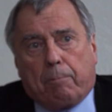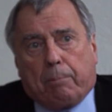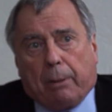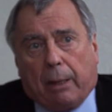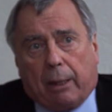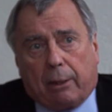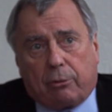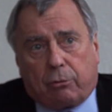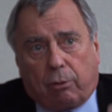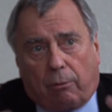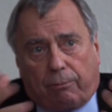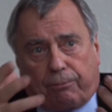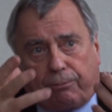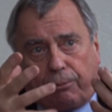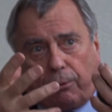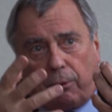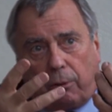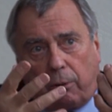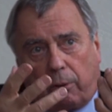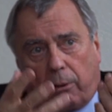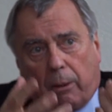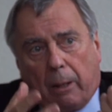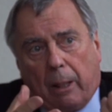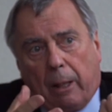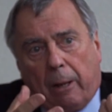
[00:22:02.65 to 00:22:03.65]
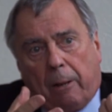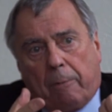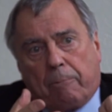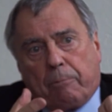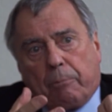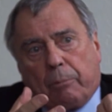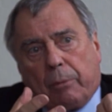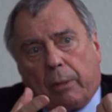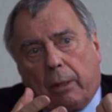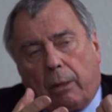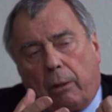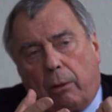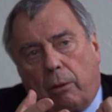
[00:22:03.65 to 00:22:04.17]
Part of
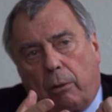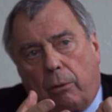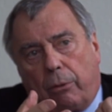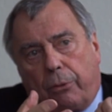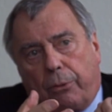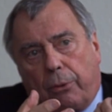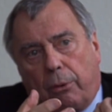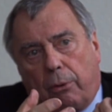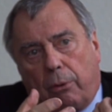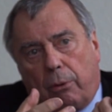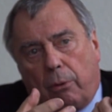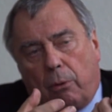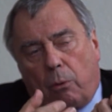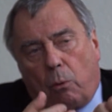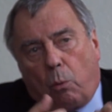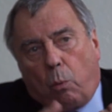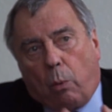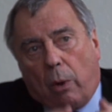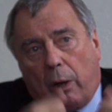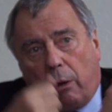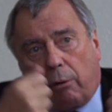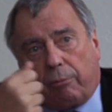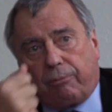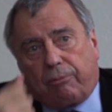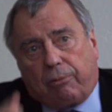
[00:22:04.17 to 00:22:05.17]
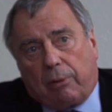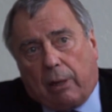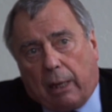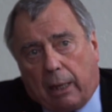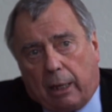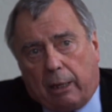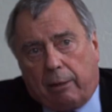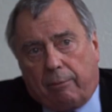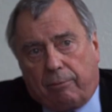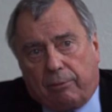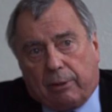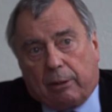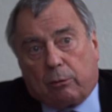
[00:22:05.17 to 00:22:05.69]
the way of
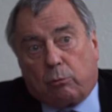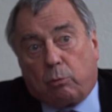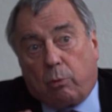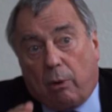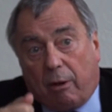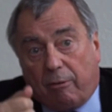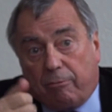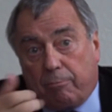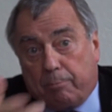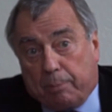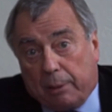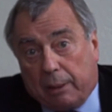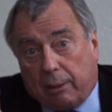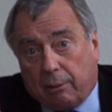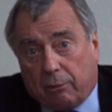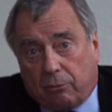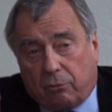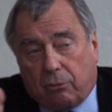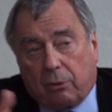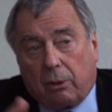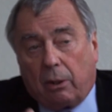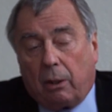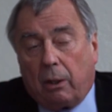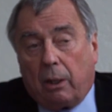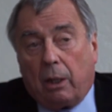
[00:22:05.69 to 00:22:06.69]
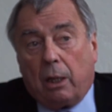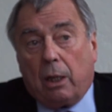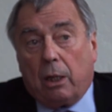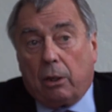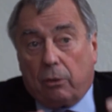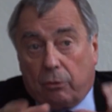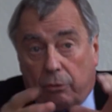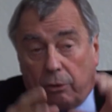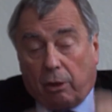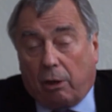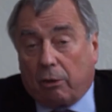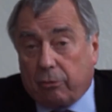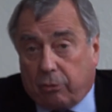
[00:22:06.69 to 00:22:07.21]
life that we have built,
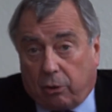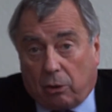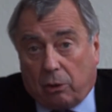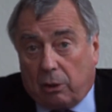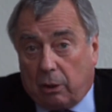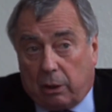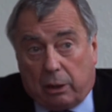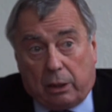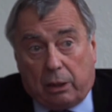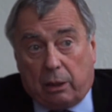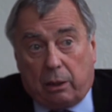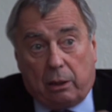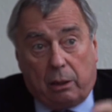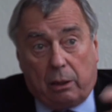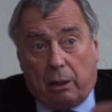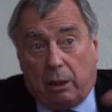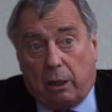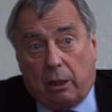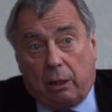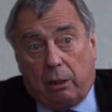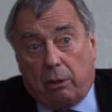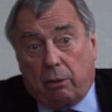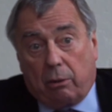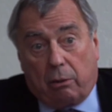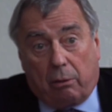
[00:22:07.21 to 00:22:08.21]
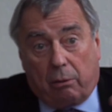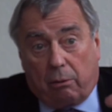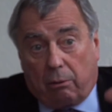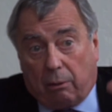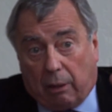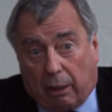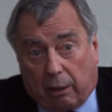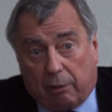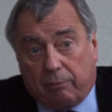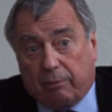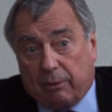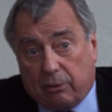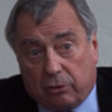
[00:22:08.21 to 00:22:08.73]
not only in
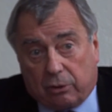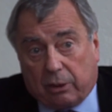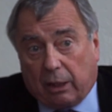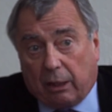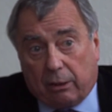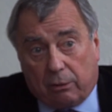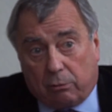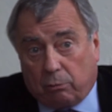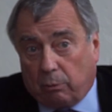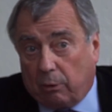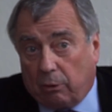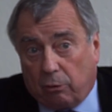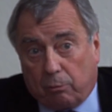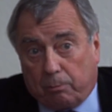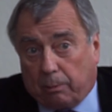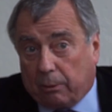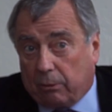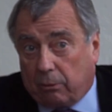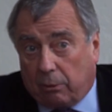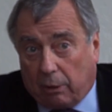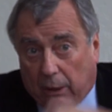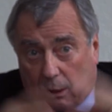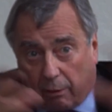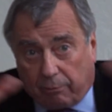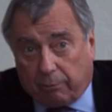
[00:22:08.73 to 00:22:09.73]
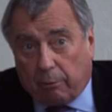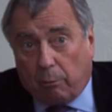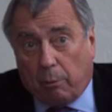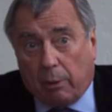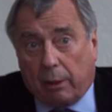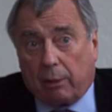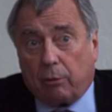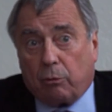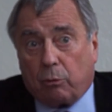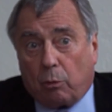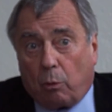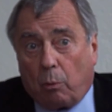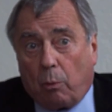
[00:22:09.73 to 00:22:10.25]
advanced countries, but
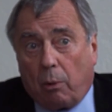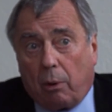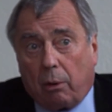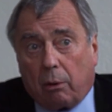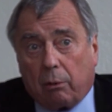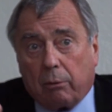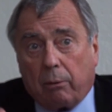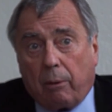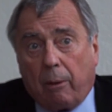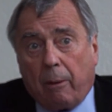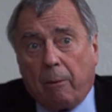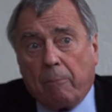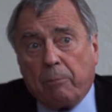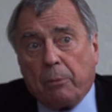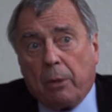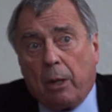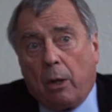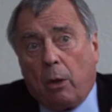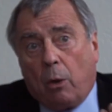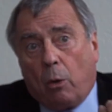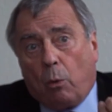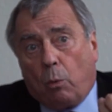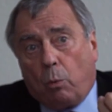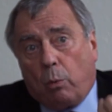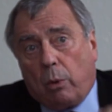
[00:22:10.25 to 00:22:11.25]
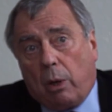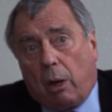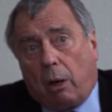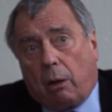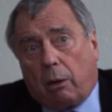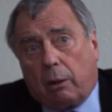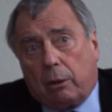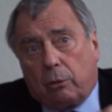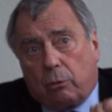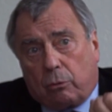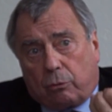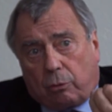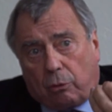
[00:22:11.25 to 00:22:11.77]
everywhere in the world, we
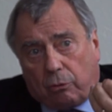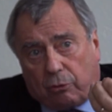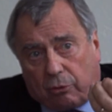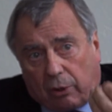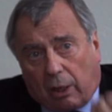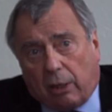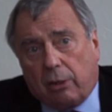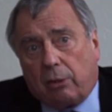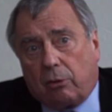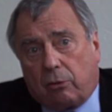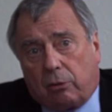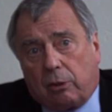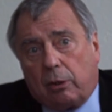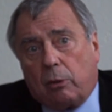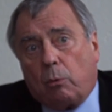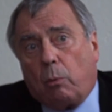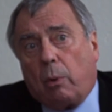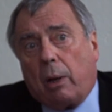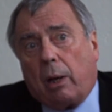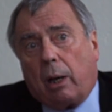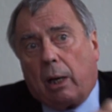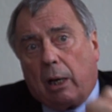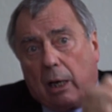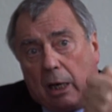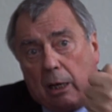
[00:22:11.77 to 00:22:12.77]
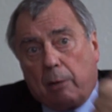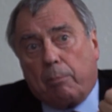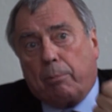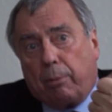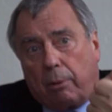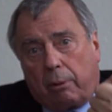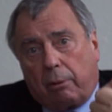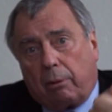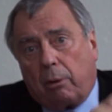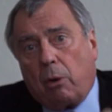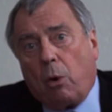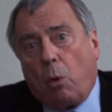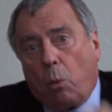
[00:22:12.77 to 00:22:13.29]
are in a society where
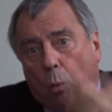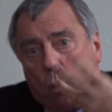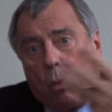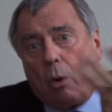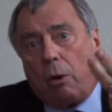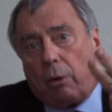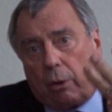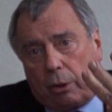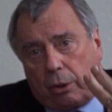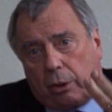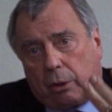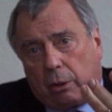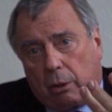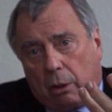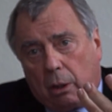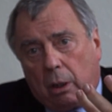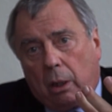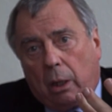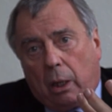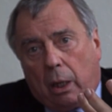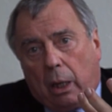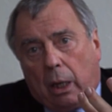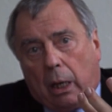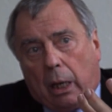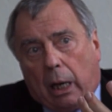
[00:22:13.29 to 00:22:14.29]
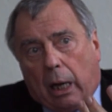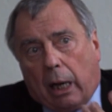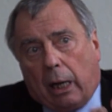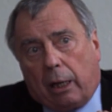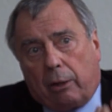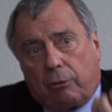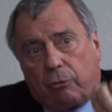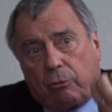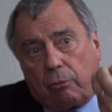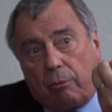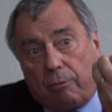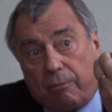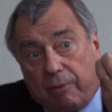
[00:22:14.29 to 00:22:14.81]
labor, work,
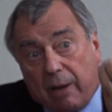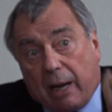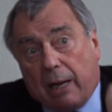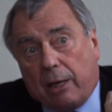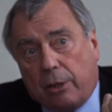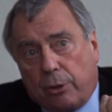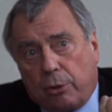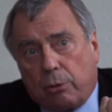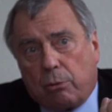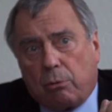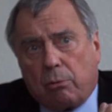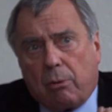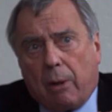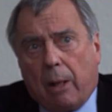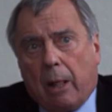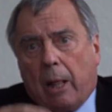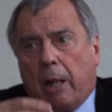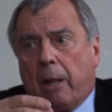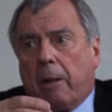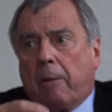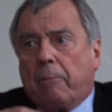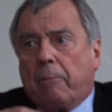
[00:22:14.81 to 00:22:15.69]
as a value,